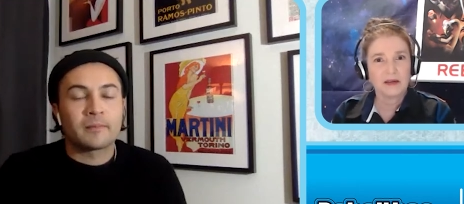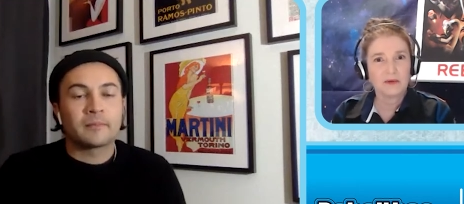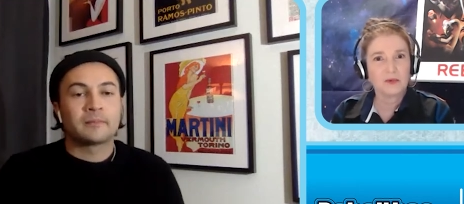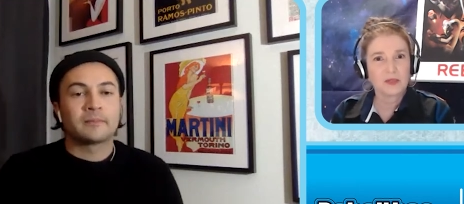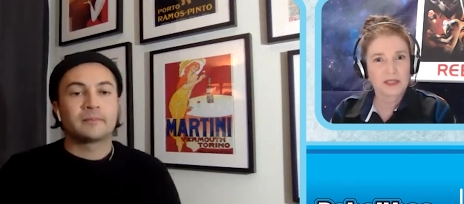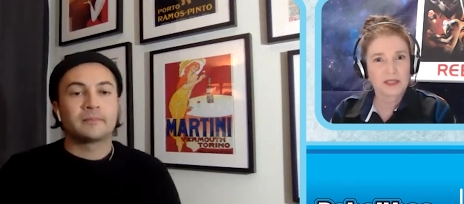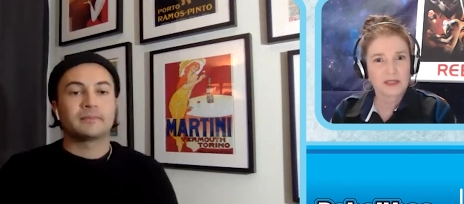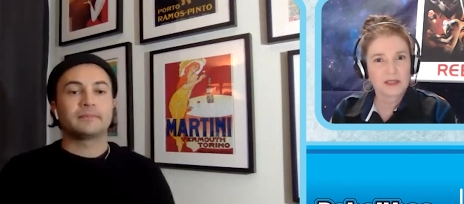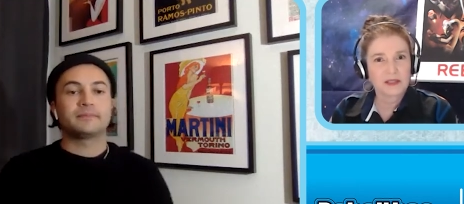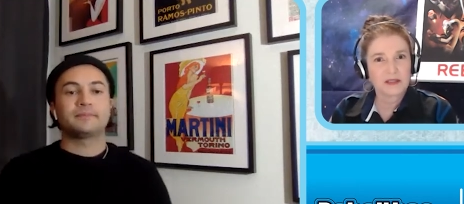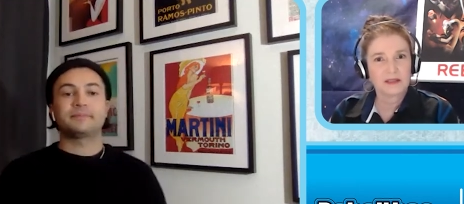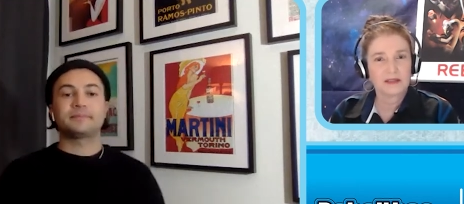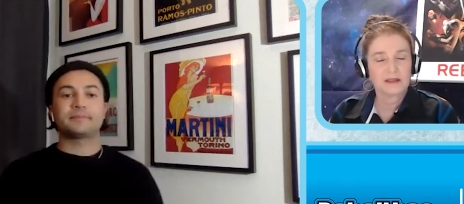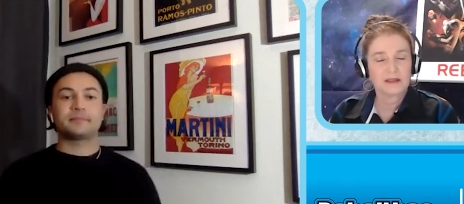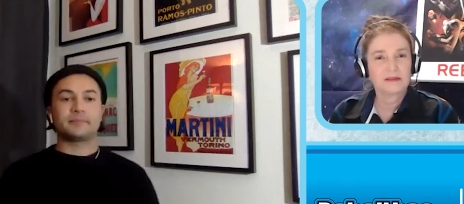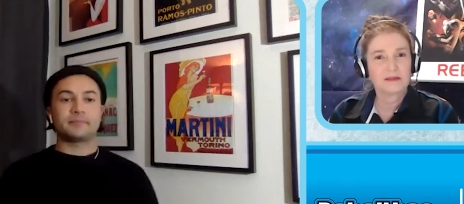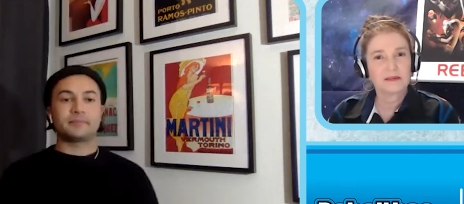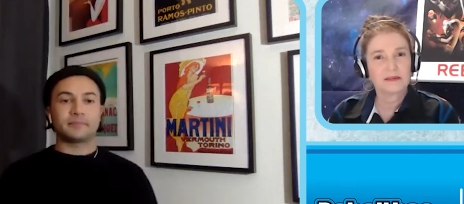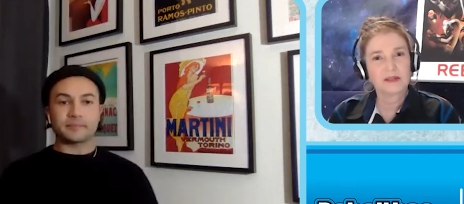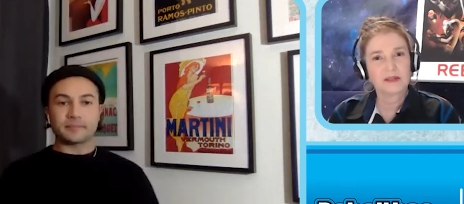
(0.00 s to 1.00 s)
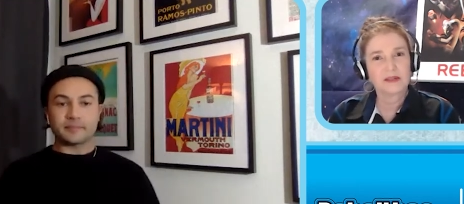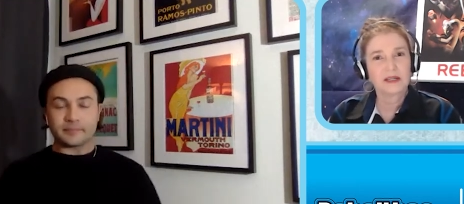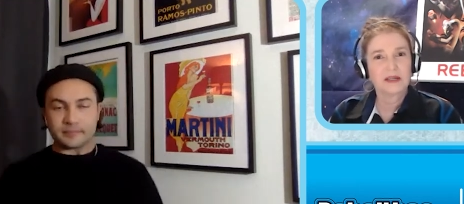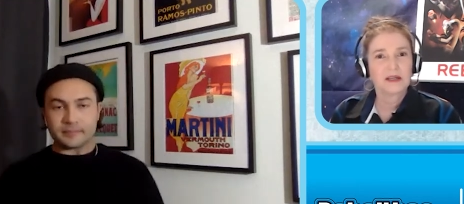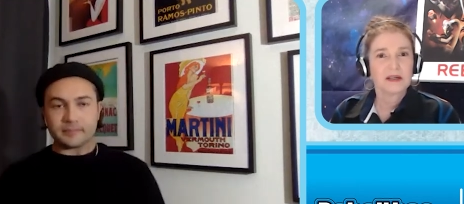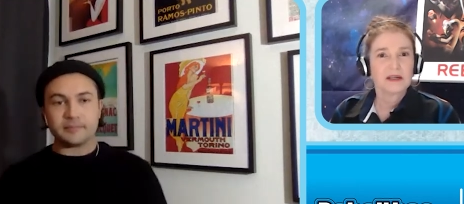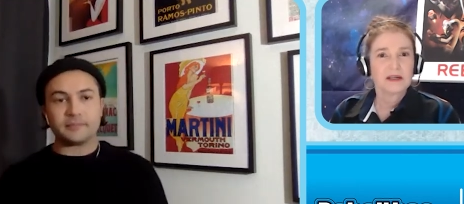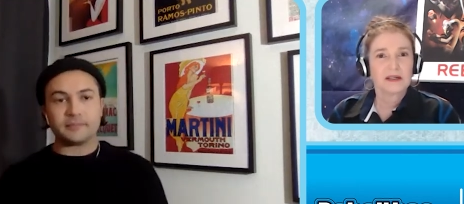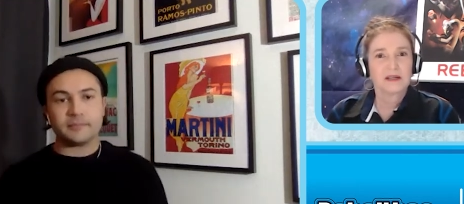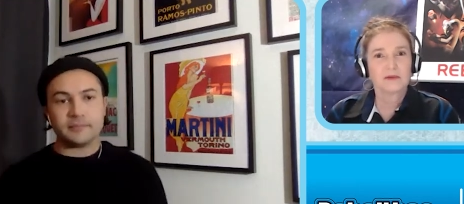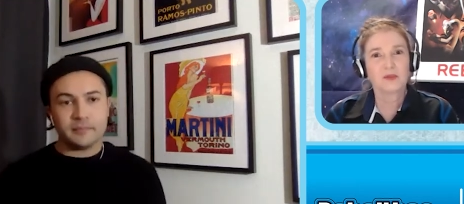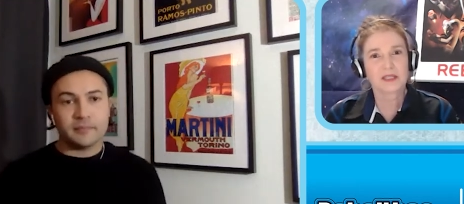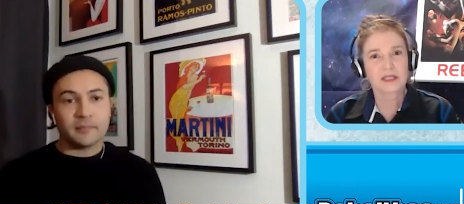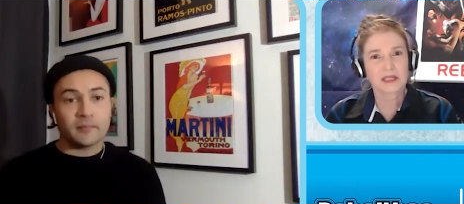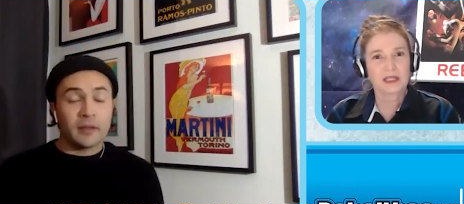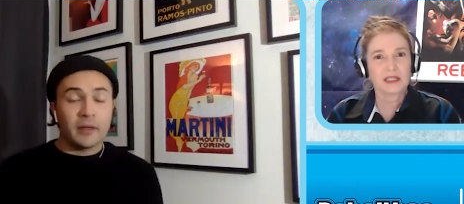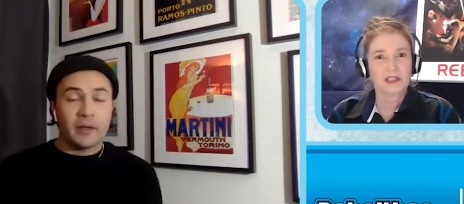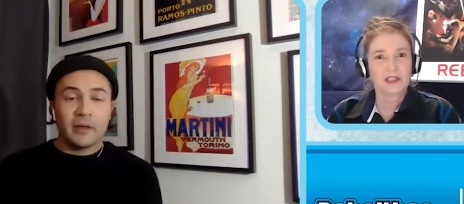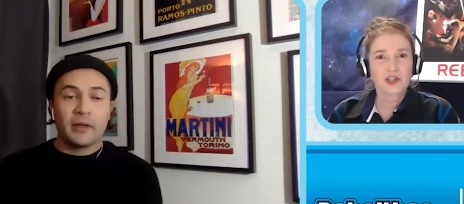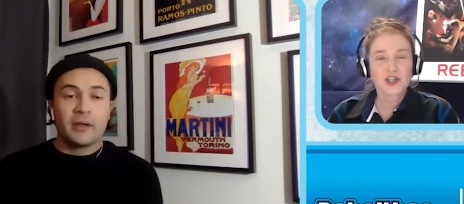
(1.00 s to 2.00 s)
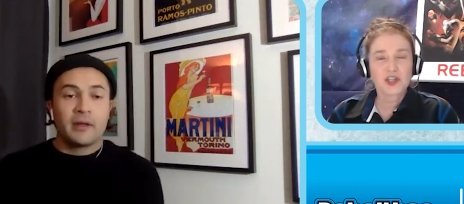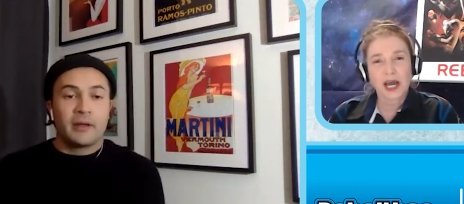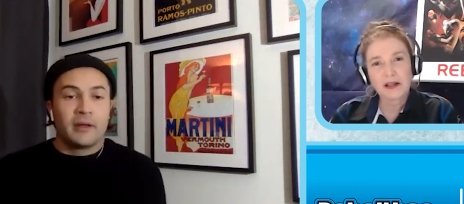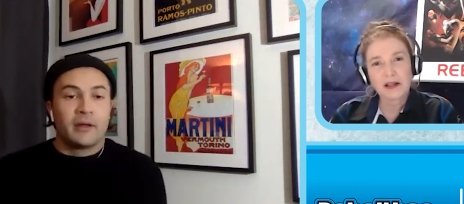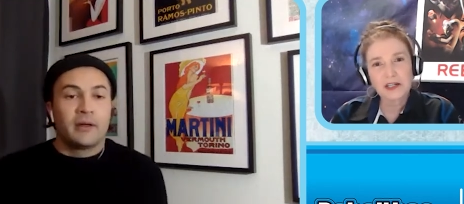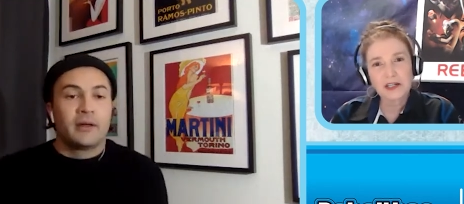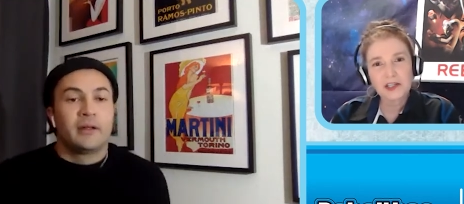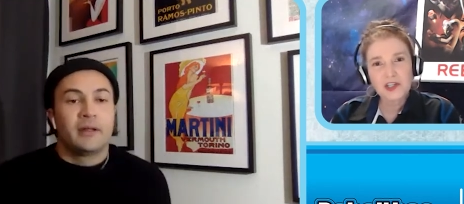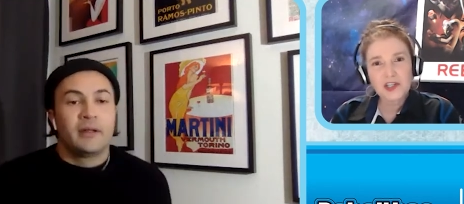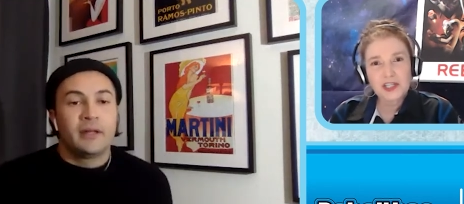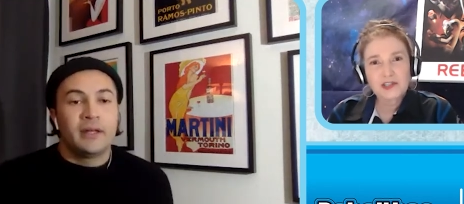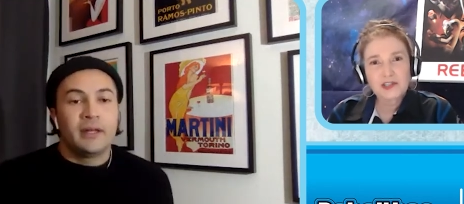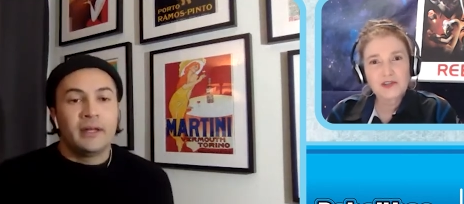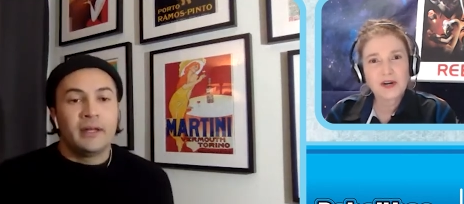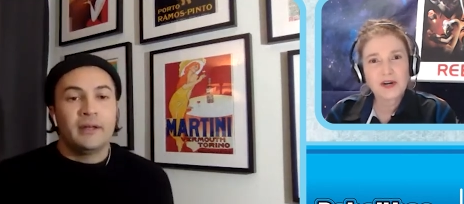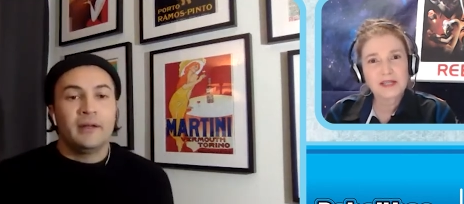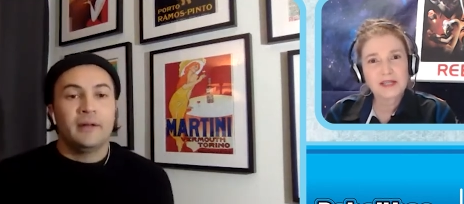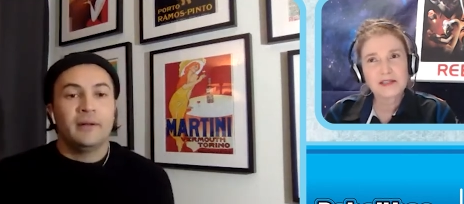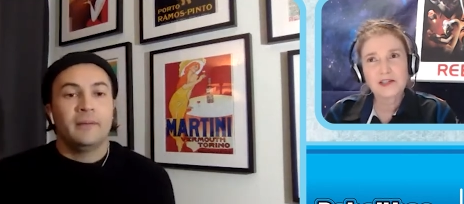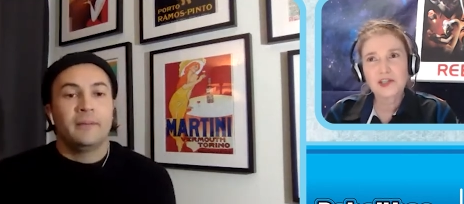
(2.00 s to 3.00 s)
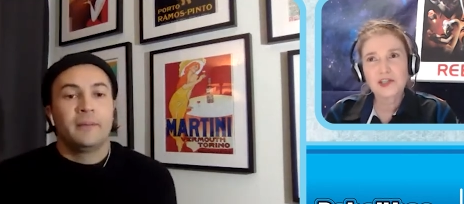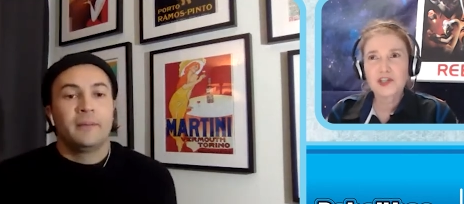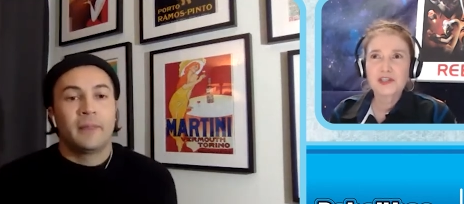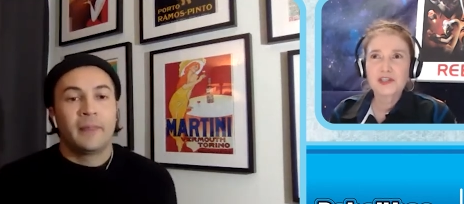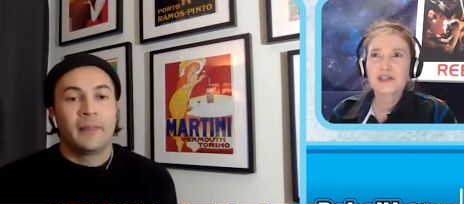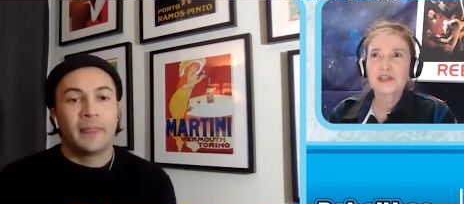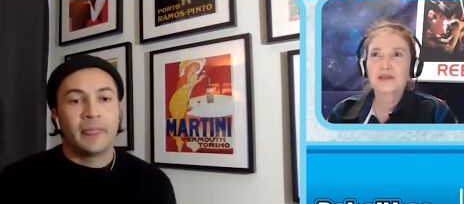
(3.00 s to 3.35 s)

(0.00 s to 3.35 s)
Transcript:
Speaker 1: Was it a was it a challenging transition to